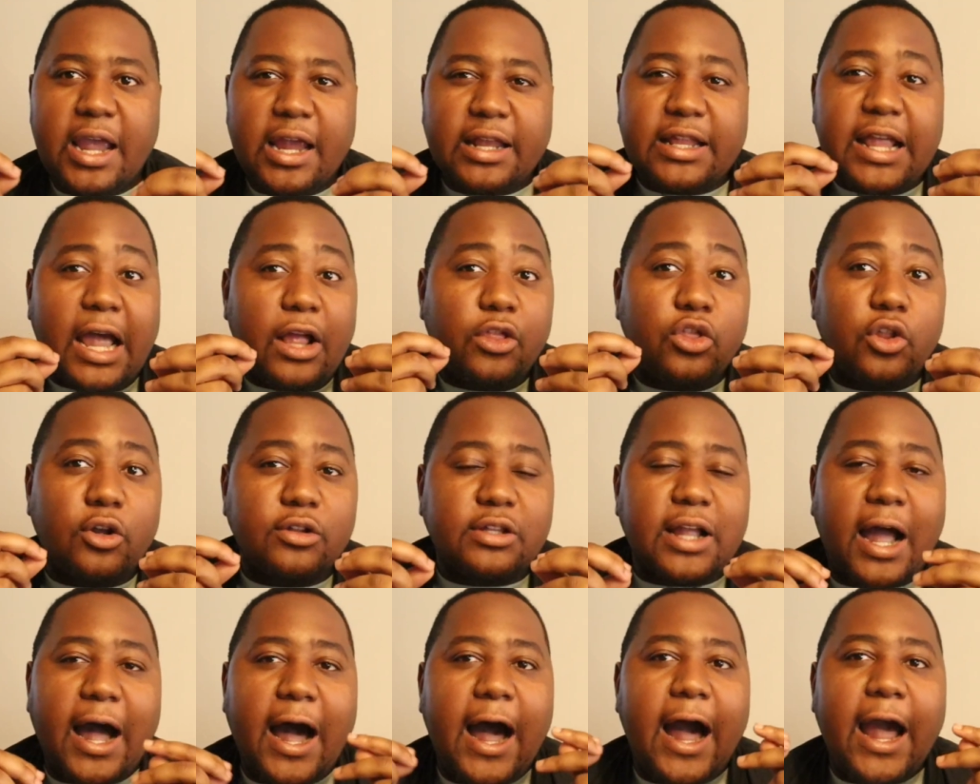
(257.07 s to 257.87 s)
They're
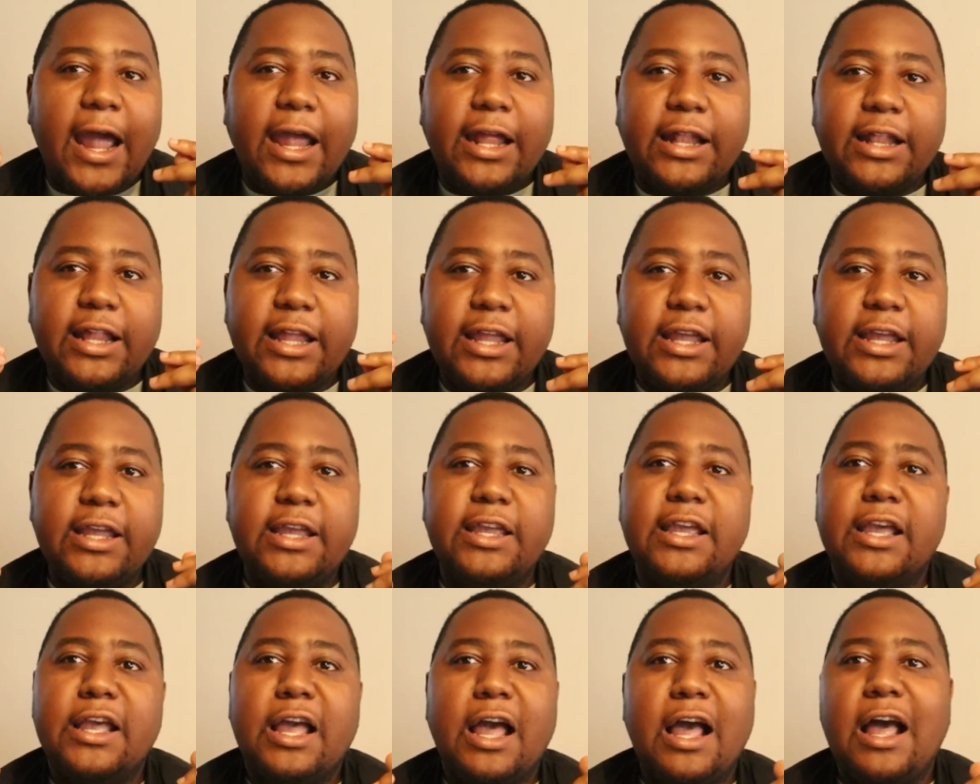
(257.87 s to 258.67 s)
not
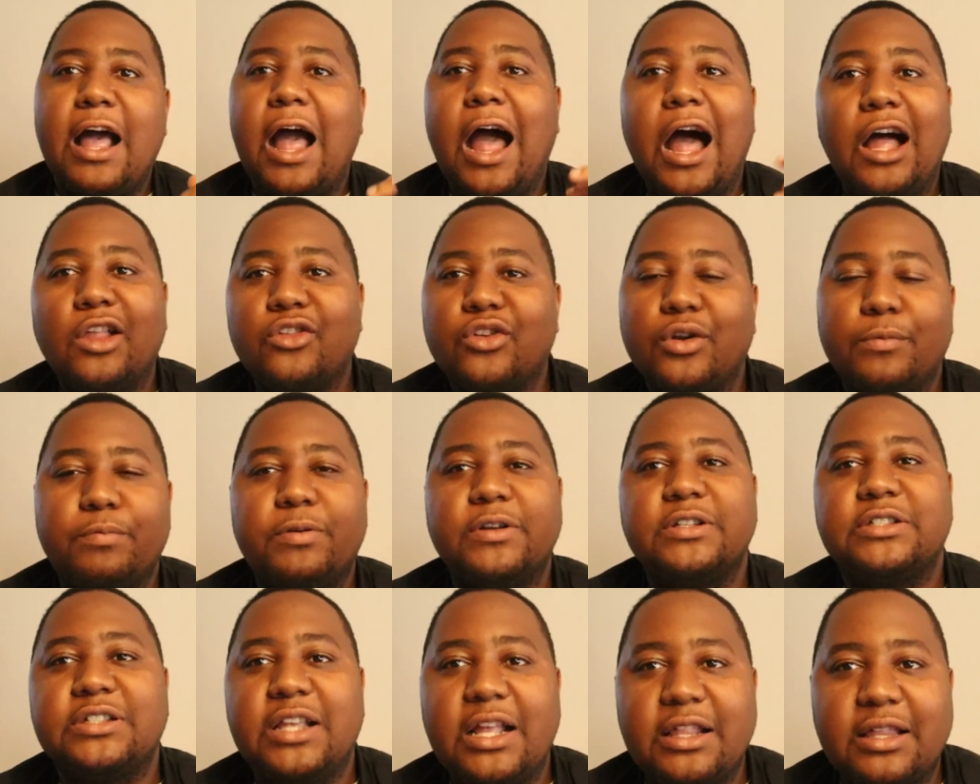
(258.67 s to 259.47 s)
highly
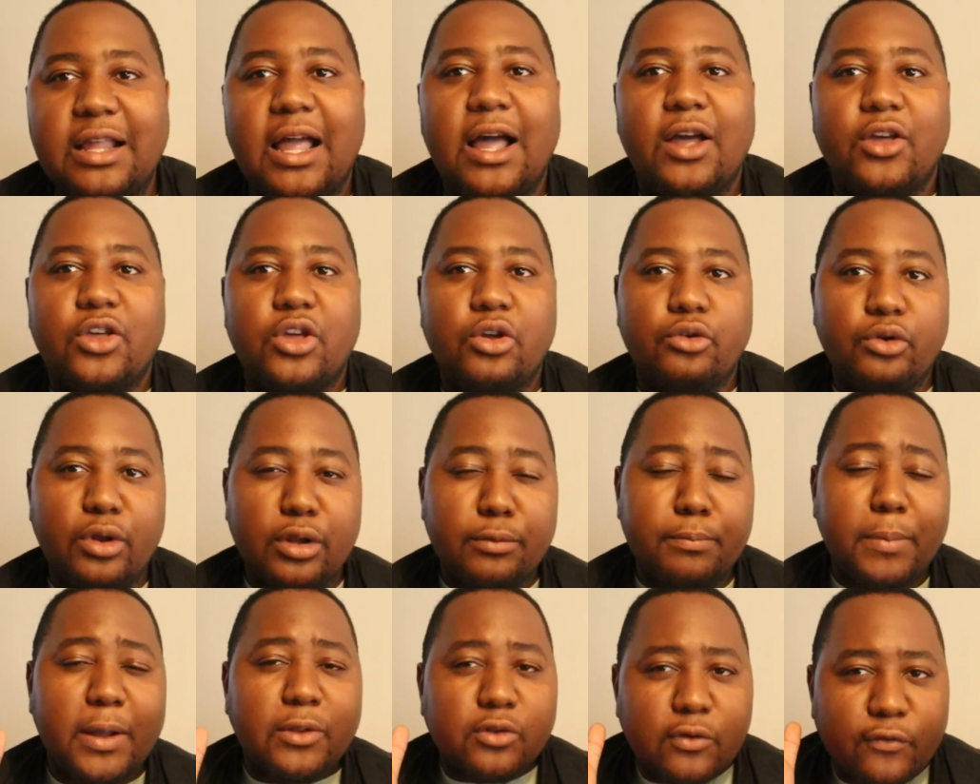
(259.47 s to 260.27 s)
100%
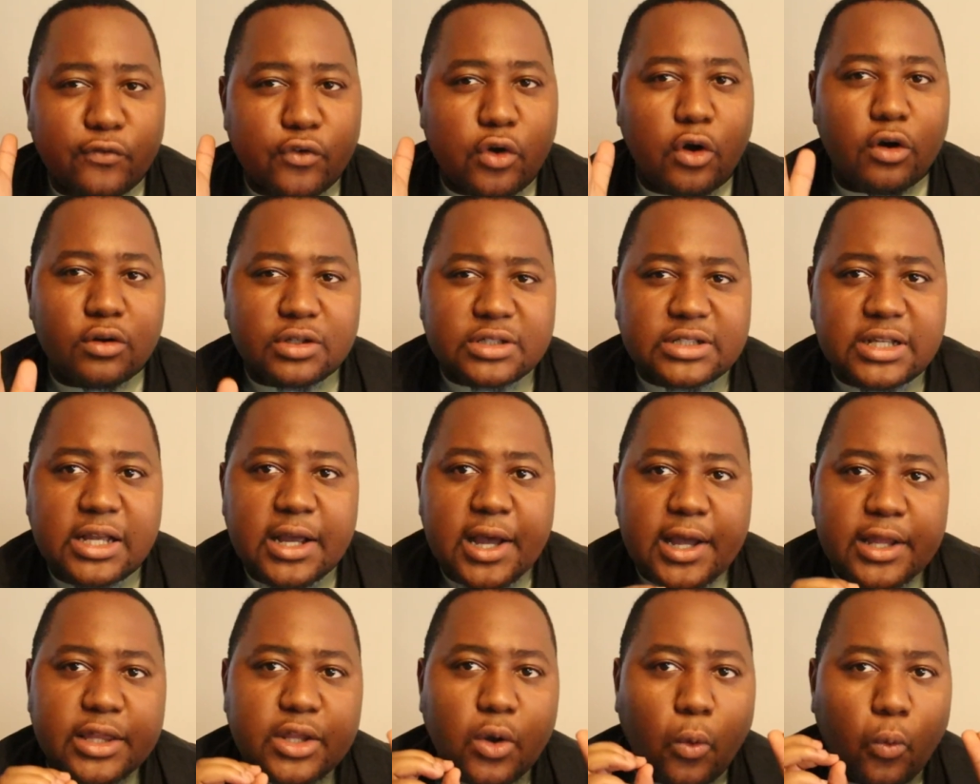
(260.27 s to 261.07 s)
accurate, but of course
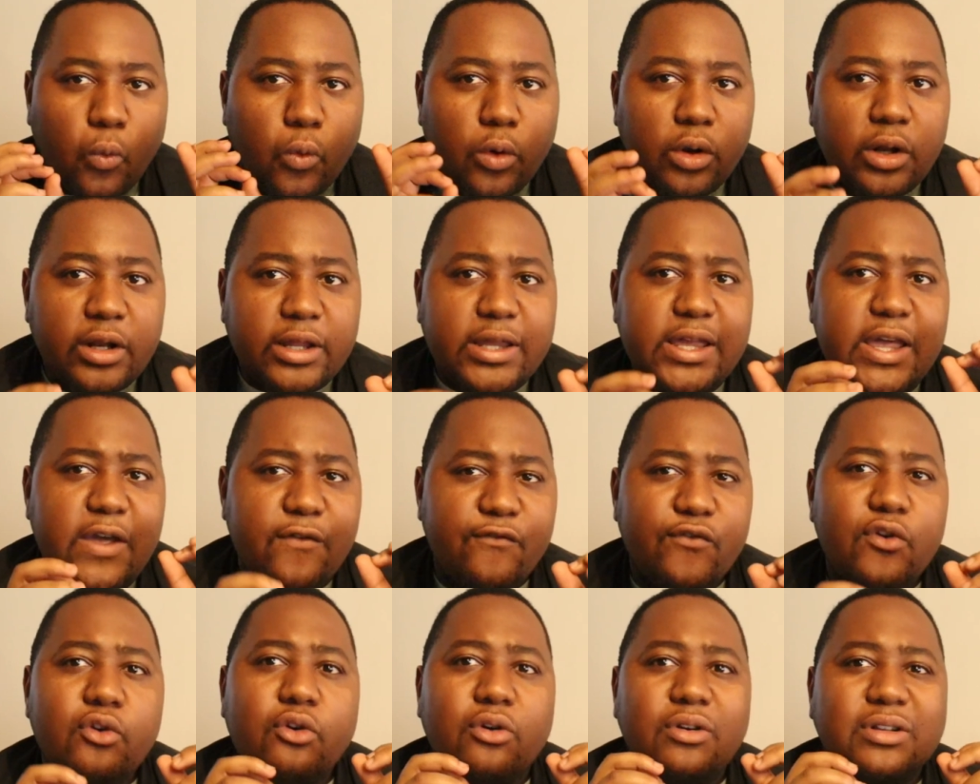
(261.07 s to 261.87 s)
they will
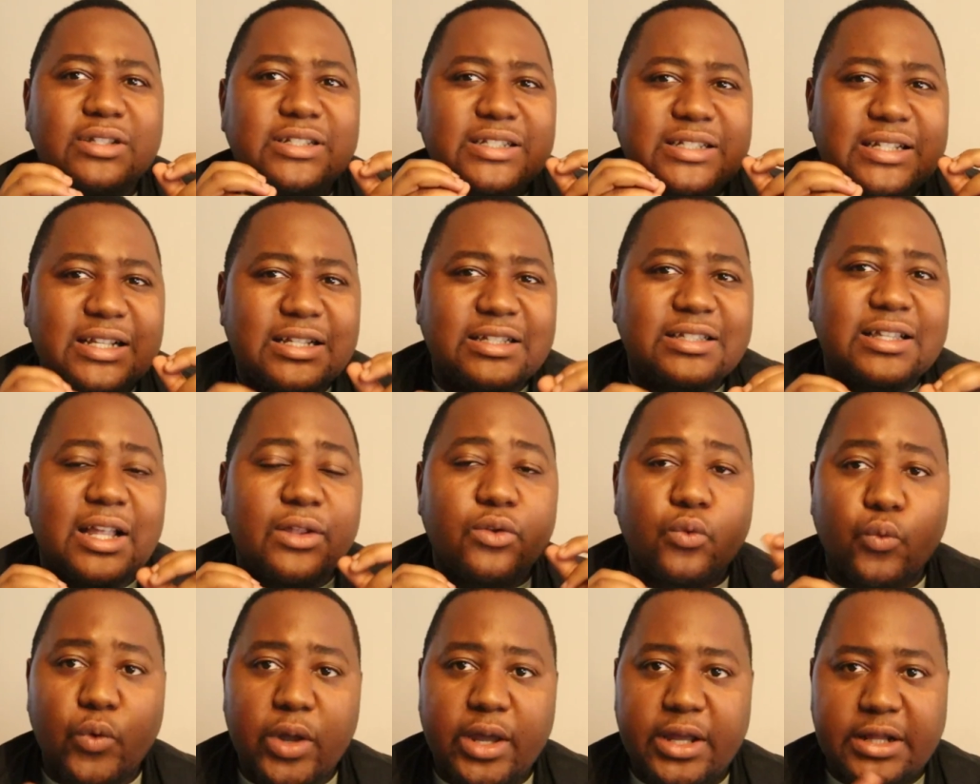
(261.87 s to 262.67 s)
give you
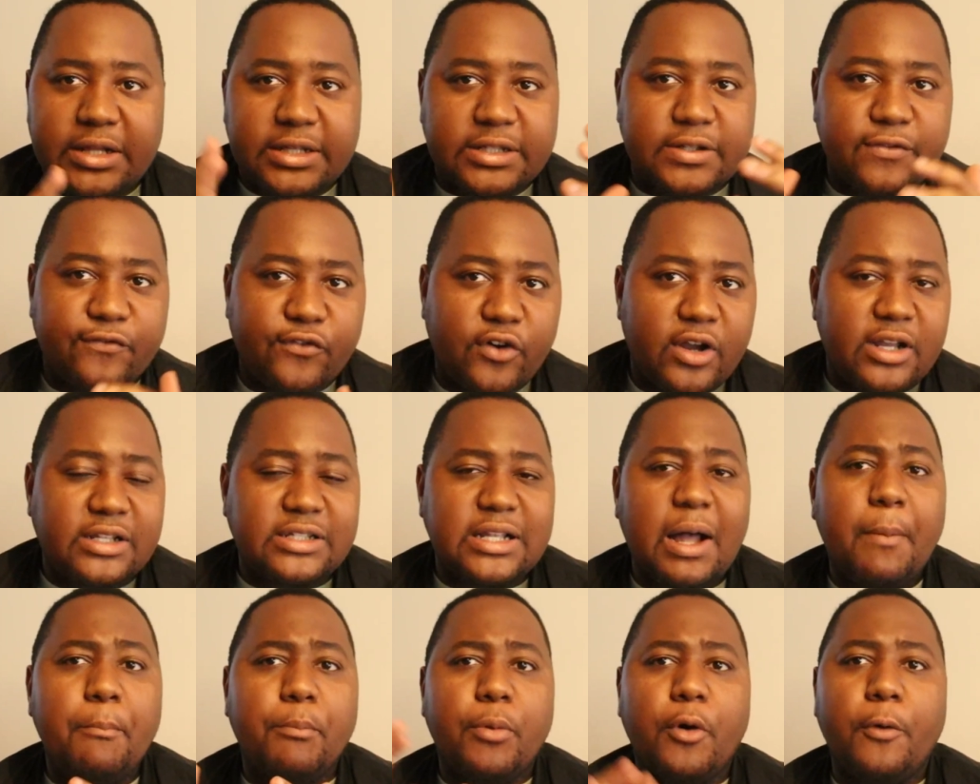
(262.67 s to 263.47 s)
consistent wins. For
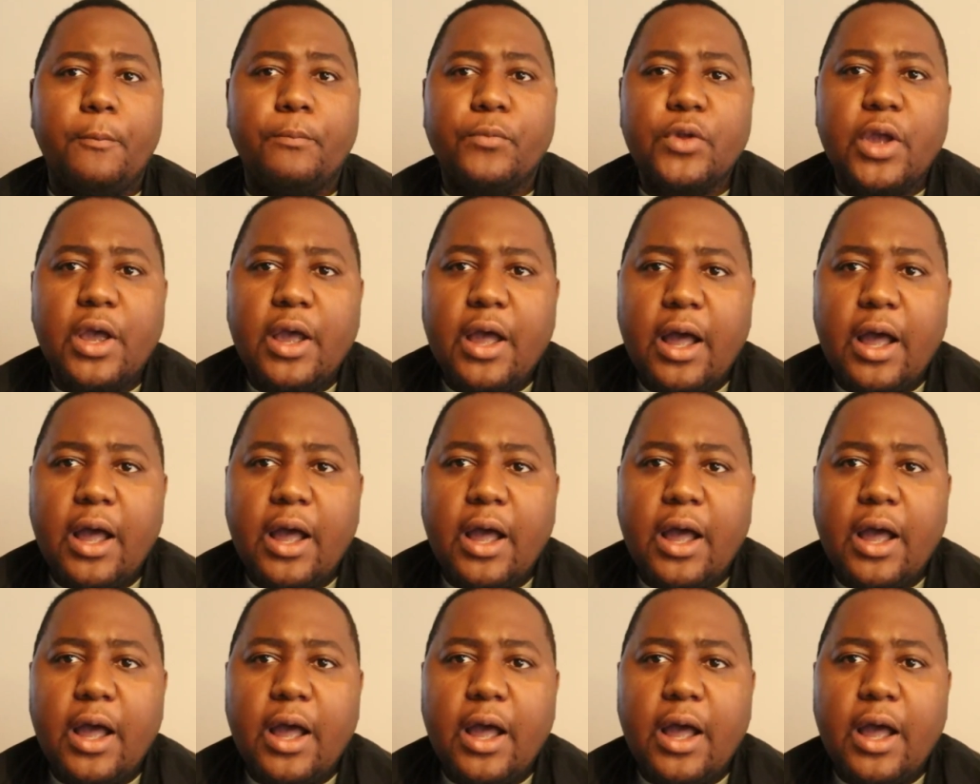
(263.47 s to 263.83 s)
example,